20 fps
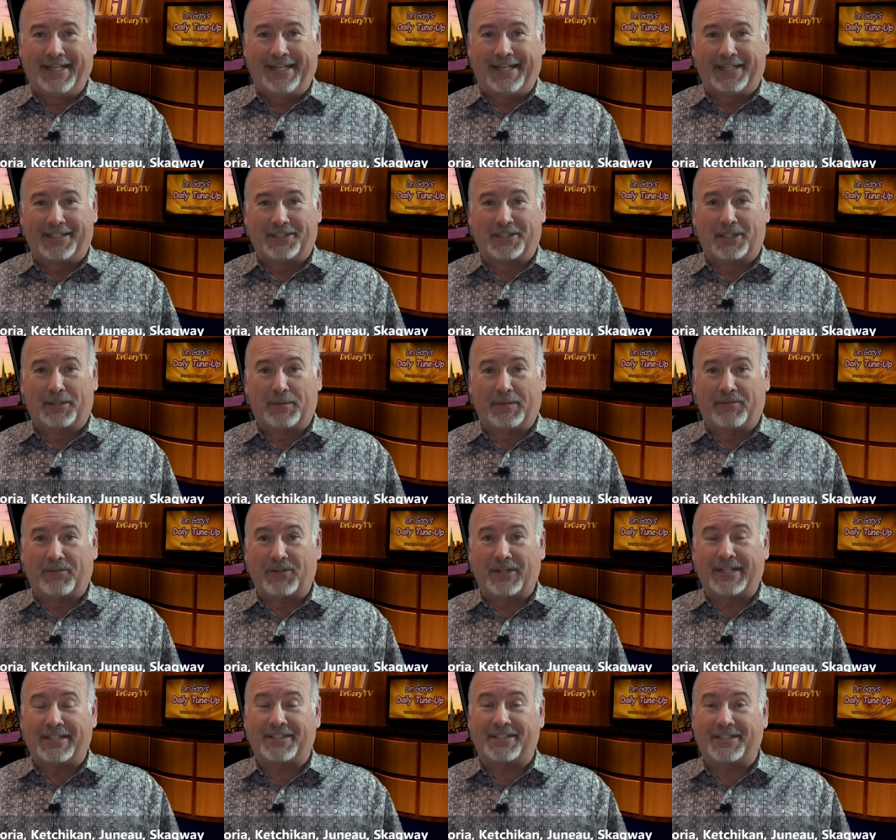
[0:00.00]
It's going to be
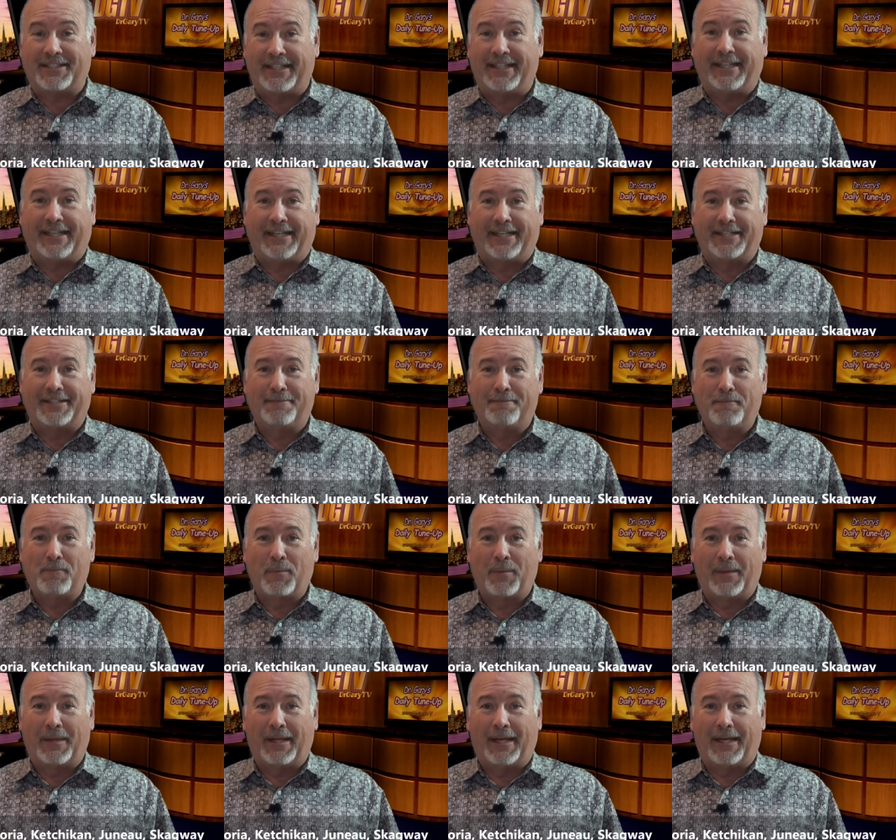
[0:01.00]
very scenic,
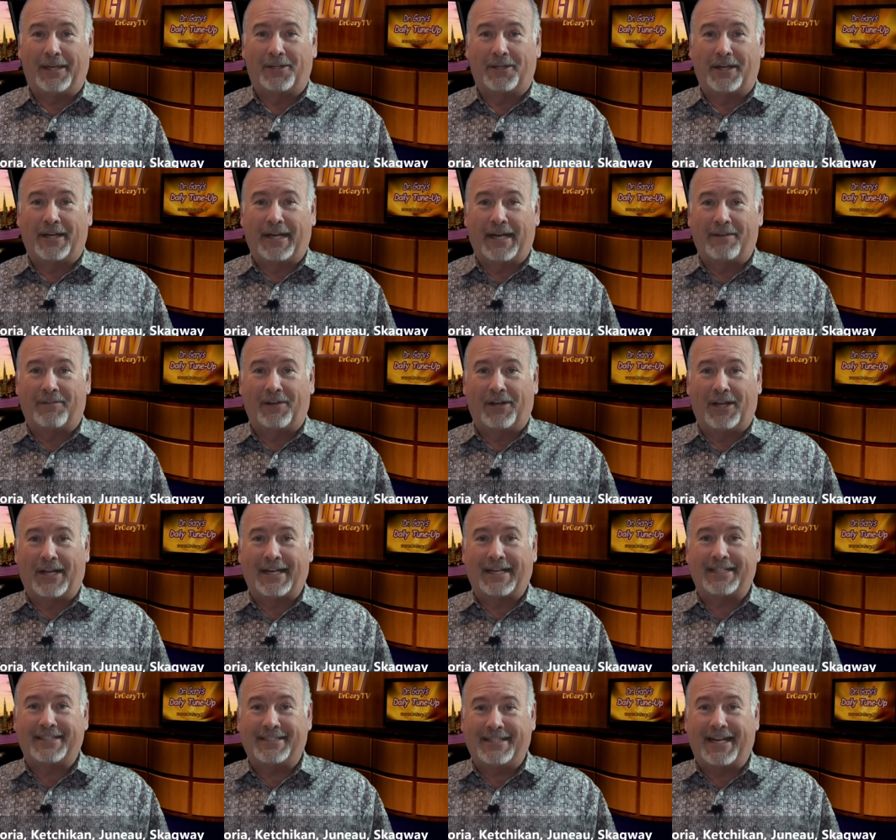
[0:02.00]
and you're going to have a
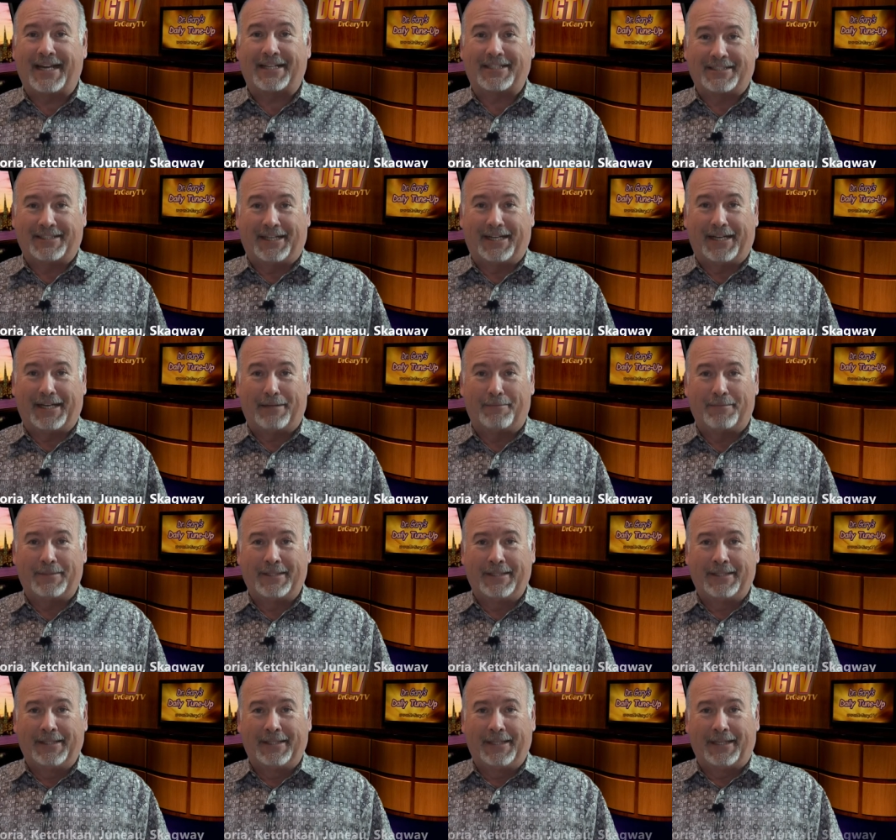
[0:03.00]
lot of deck time
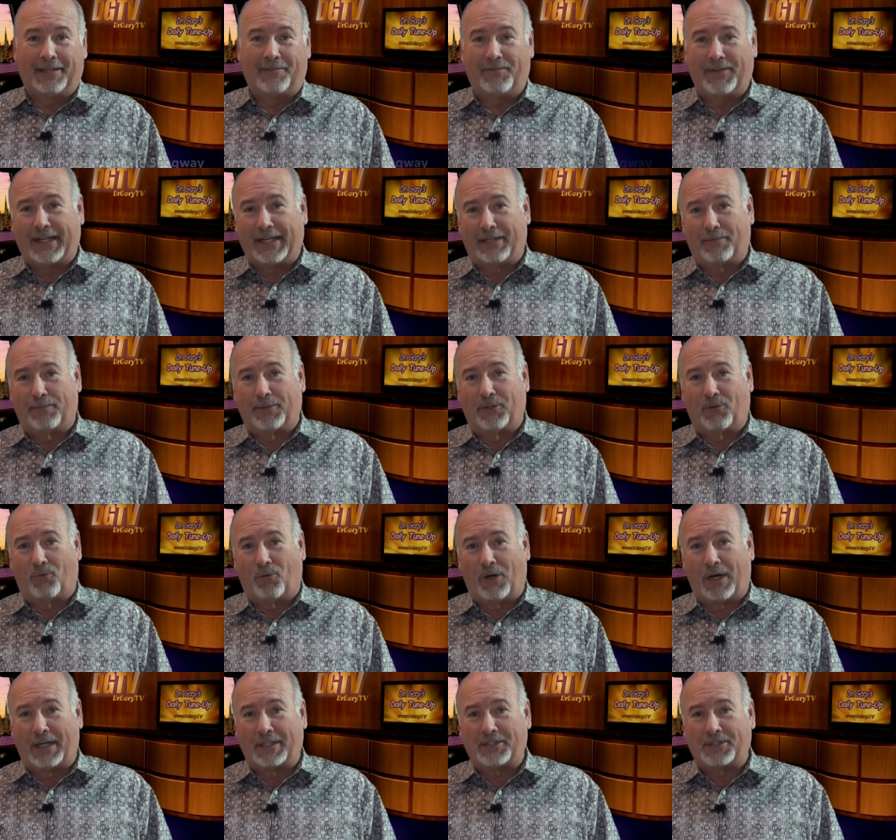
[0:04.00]
available to
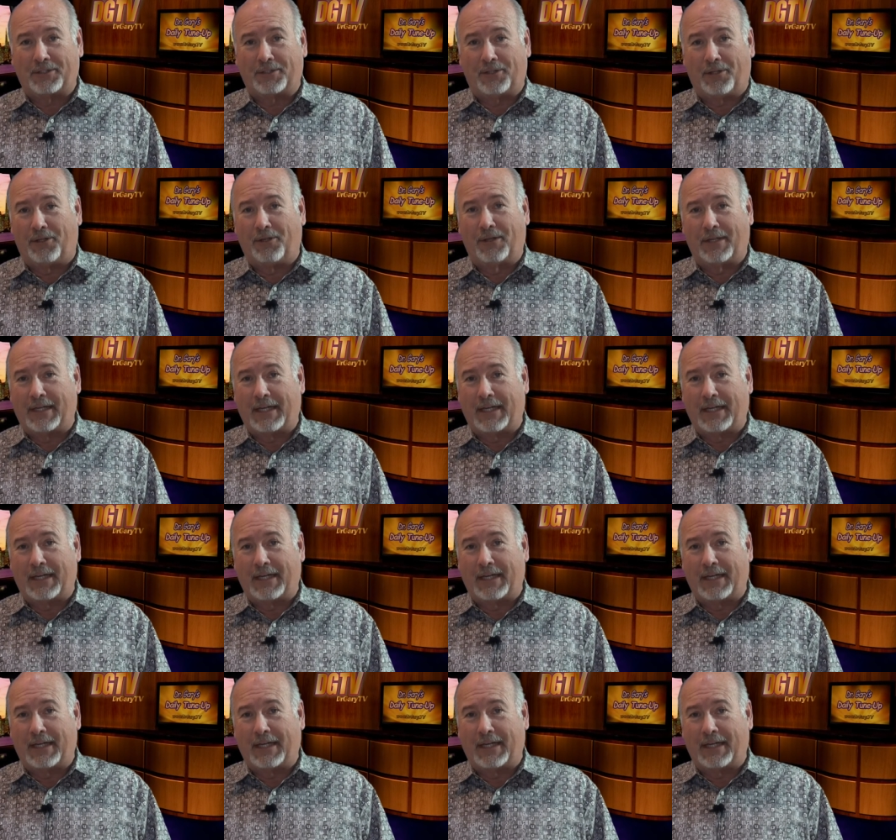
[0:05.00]
watch all